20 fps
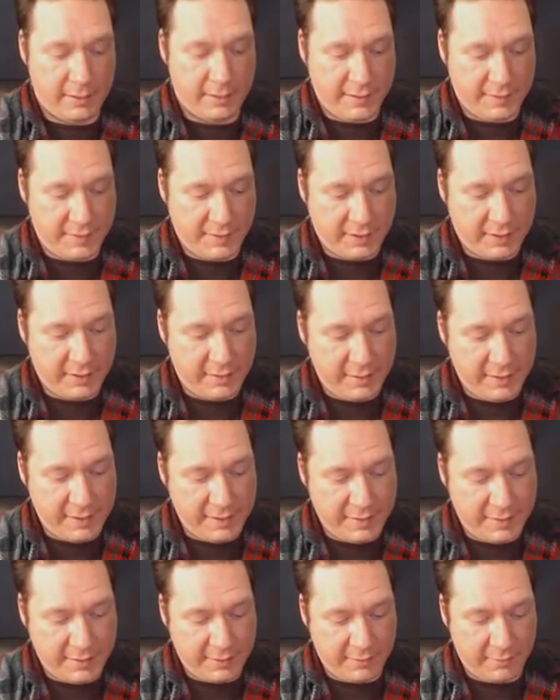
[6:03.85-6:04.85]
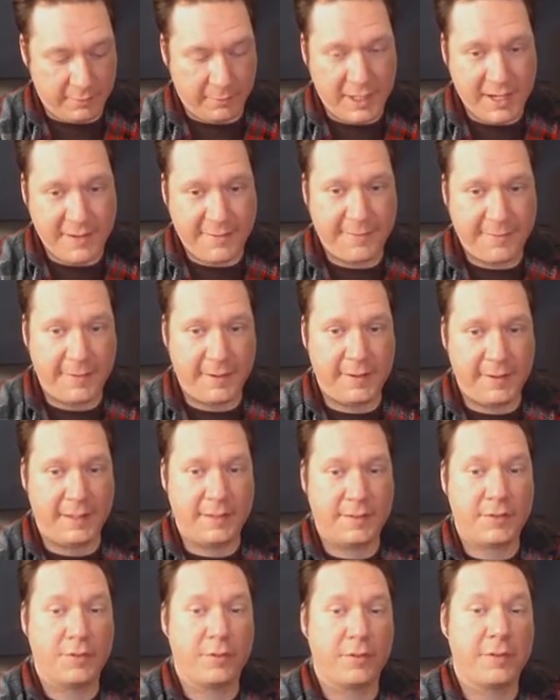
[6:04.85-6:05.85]
Let's call this Ref,
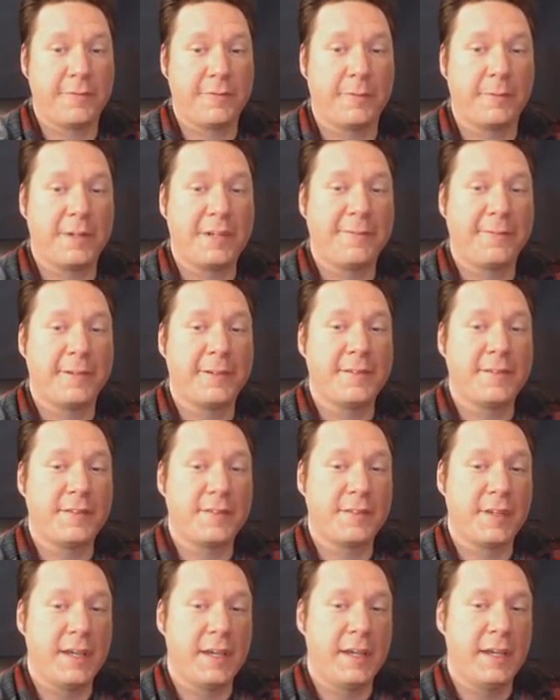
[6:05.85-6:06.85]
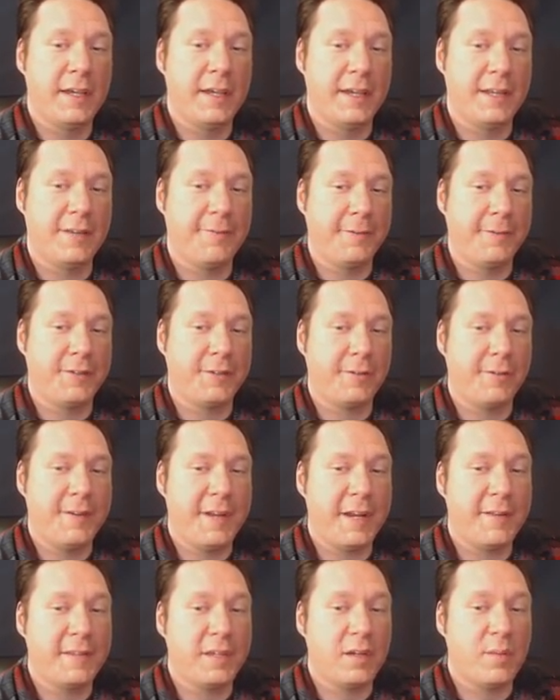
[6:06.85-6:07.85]
that's short for Reference, and if we
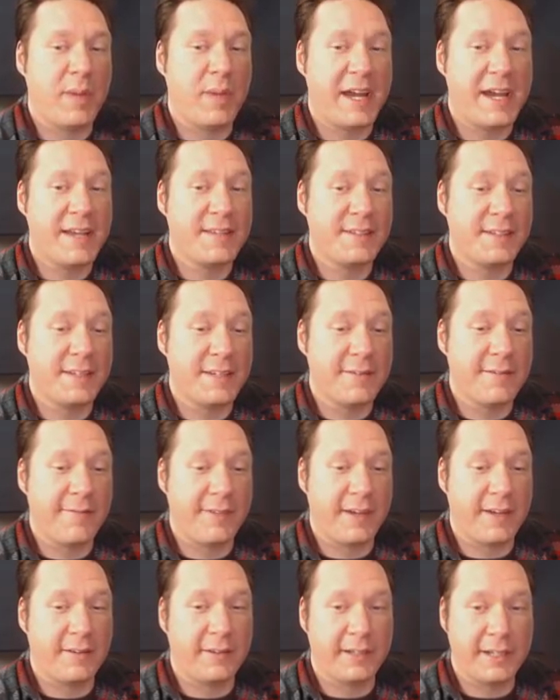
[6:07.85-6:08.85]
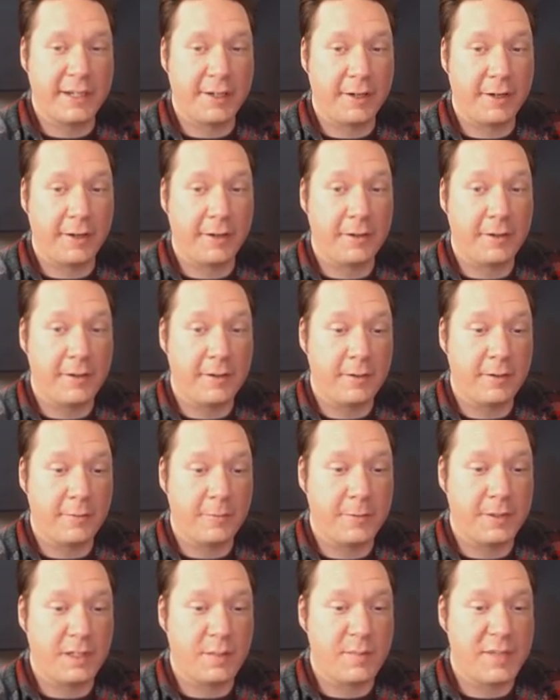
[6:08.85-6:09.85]
turn down the opacity of that layer,
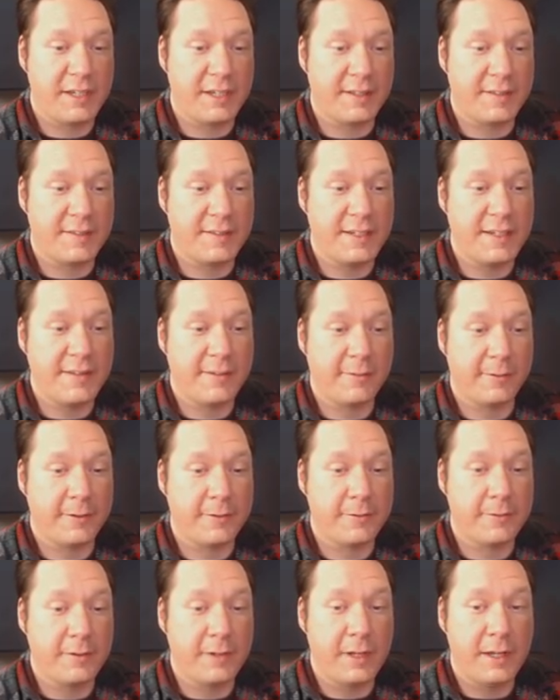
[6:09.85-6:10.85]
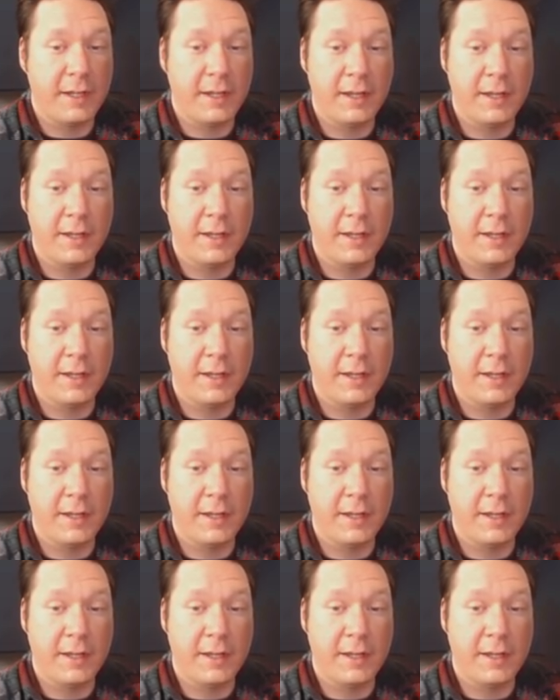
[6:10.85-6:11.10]
we can make it see-through.